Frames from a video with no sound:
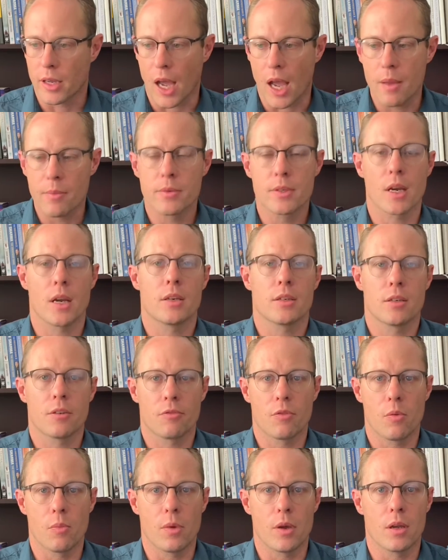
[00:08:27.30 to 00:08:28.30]
Game
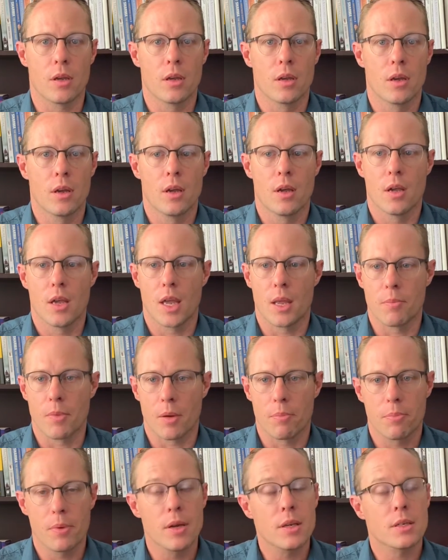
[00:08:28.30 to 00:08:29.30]
changer for me
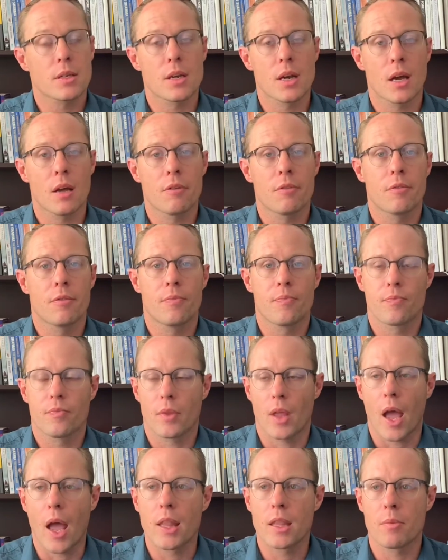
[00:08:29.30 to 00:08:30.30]
in my personal life
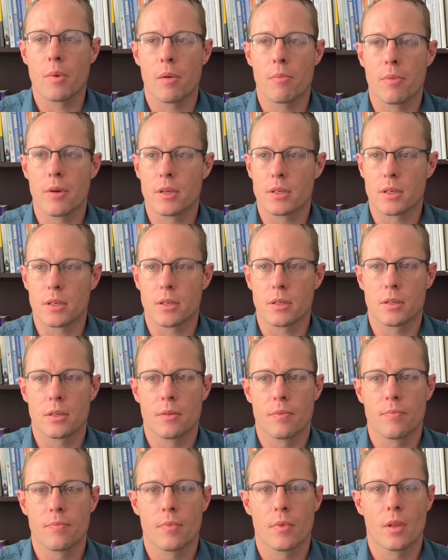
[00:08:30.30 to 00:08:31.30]
and in my
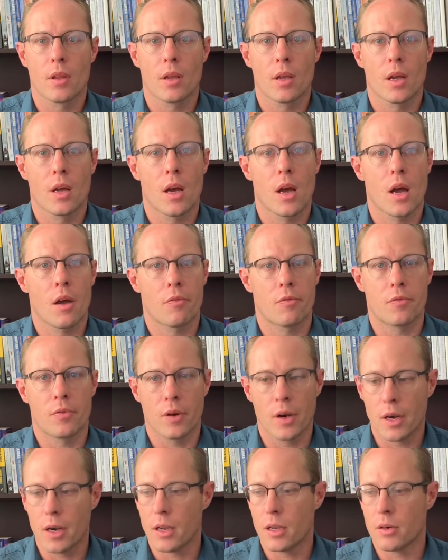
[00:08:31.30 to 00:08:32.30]
business.
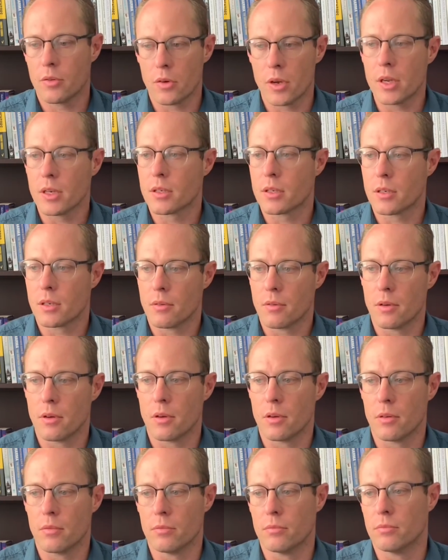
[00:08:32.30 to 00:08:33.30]
I've really reached
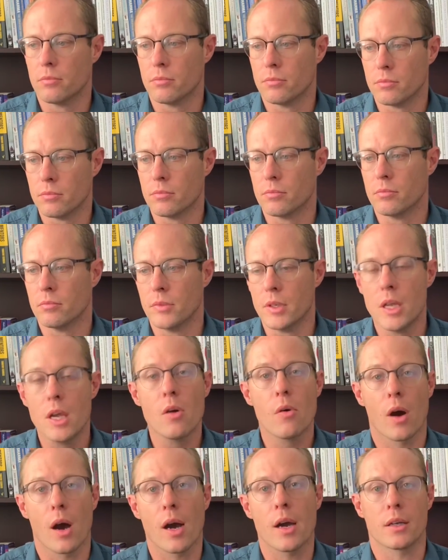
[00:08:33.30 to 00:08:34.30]

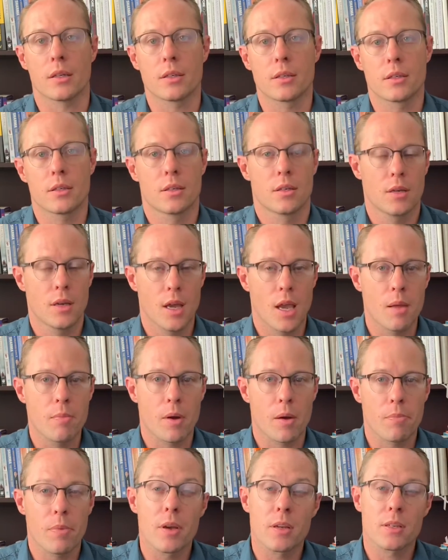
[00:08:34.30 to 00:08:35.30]
new heights
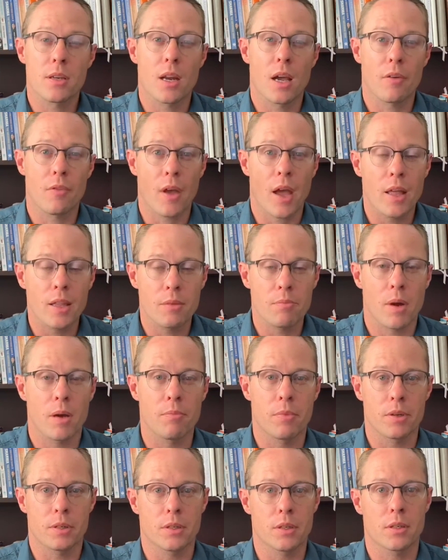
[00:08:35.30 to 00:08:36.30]
in my personal life and
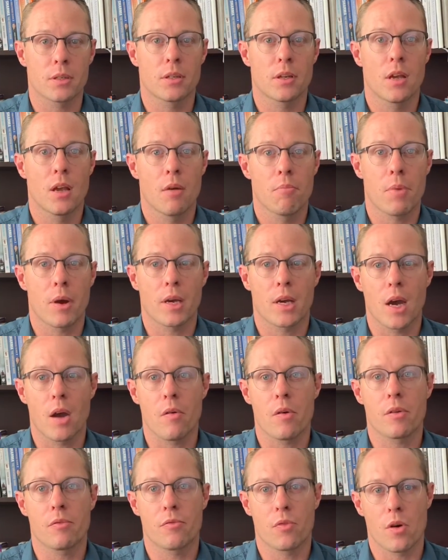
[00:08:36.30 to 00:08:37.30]
in my business by
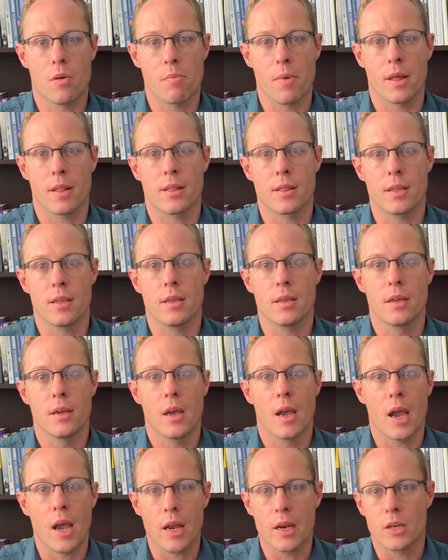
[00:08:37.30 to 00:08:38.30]
going for a
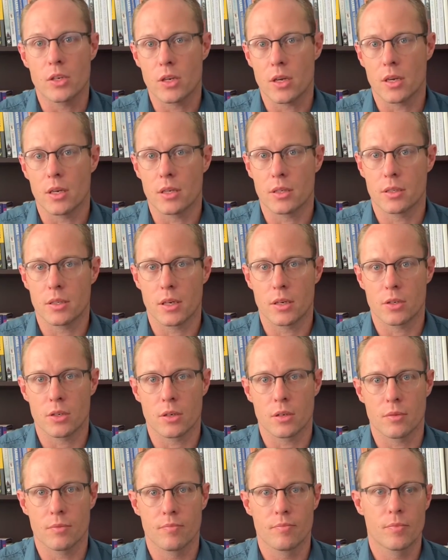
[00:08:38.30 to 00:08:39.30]
monthly energy healing
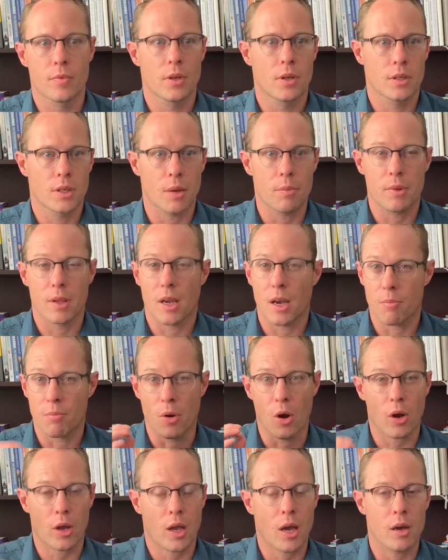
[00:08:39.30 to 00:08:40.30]
session. Something
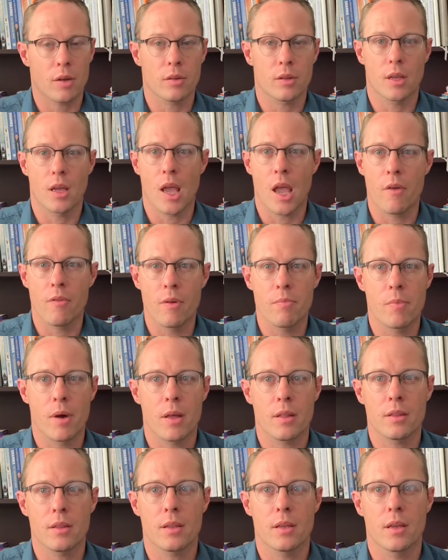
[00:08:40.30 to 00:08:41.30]
I block out every
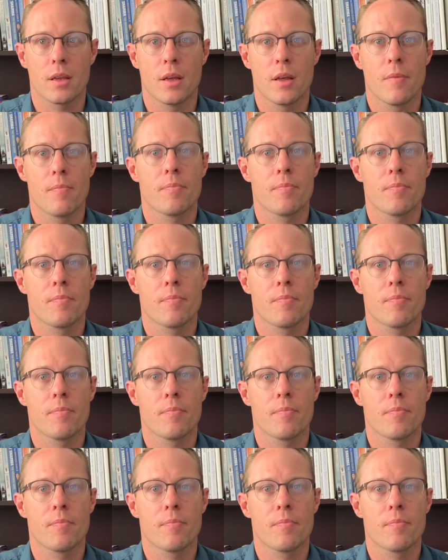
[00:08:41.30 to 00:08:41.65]
month